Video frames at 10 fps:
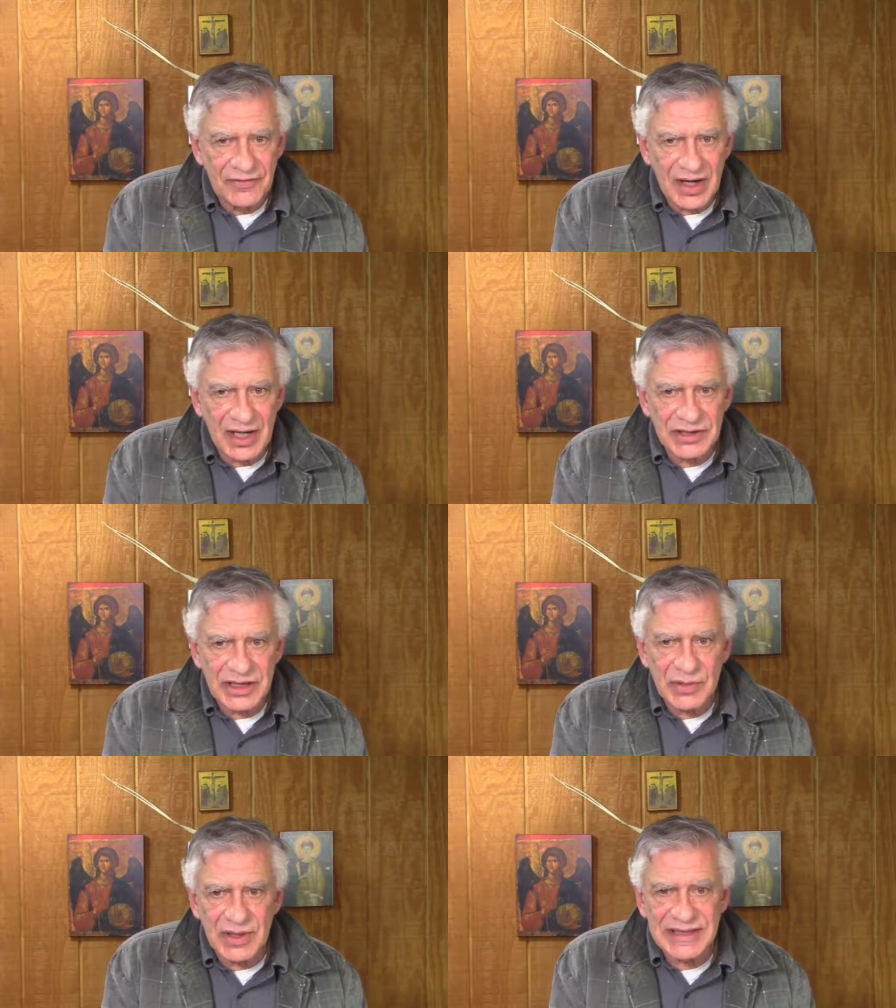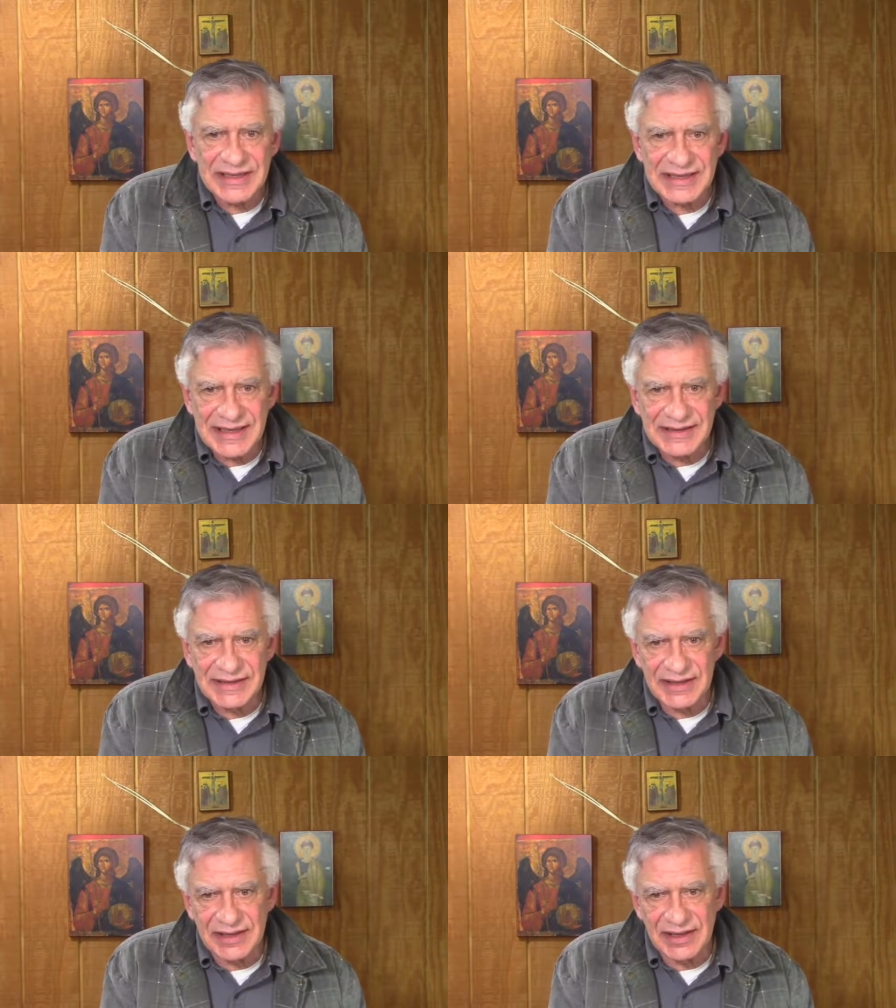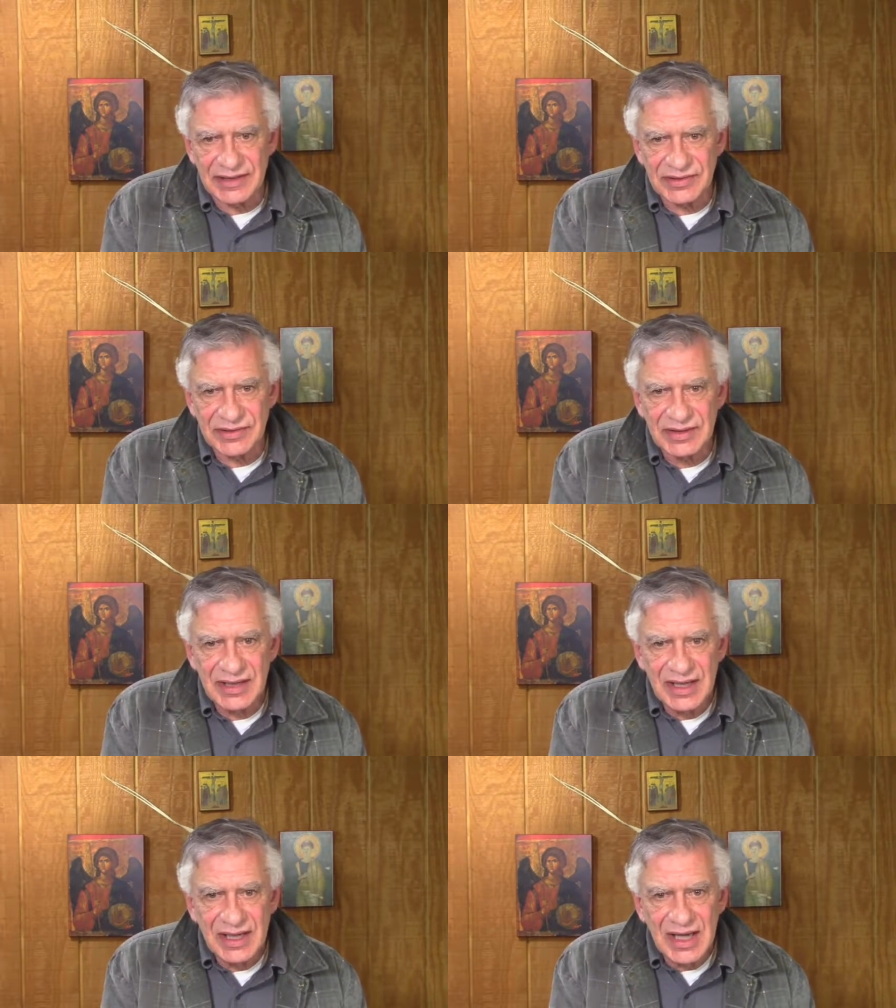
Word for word: The Pharisees were incensed at this,